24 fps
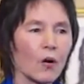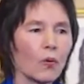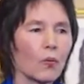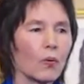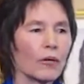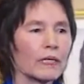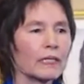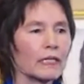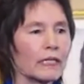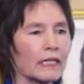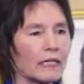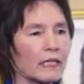
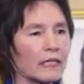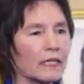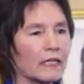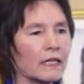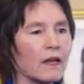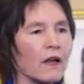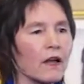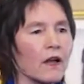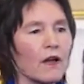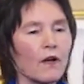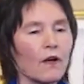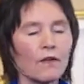When
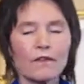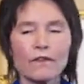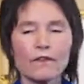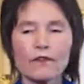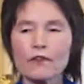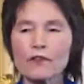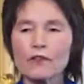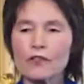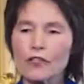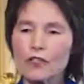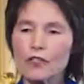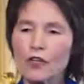he
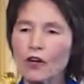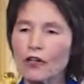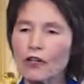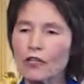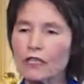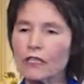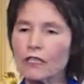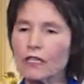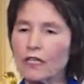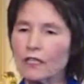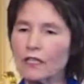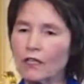first
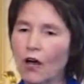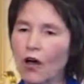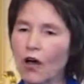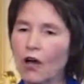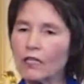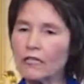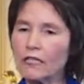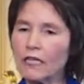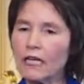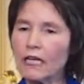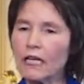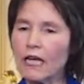started
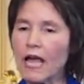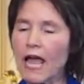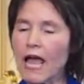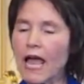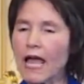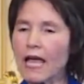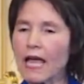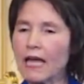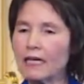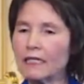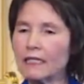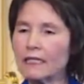Ananda
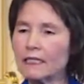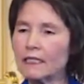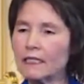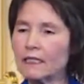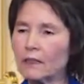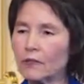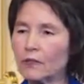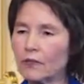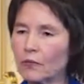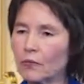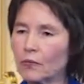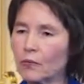and
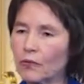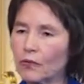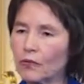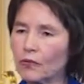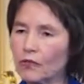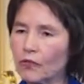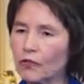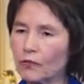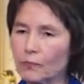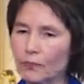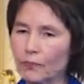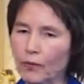the
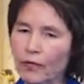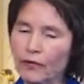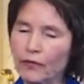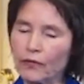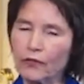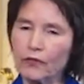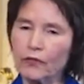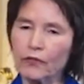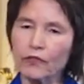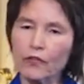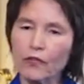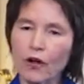World
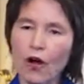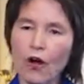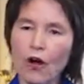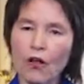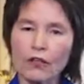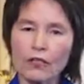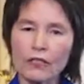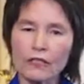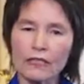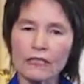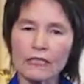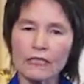Brotherhood
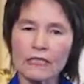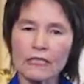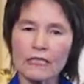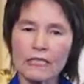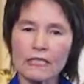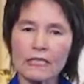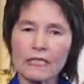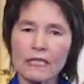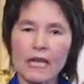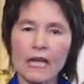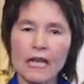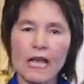
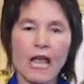colonies,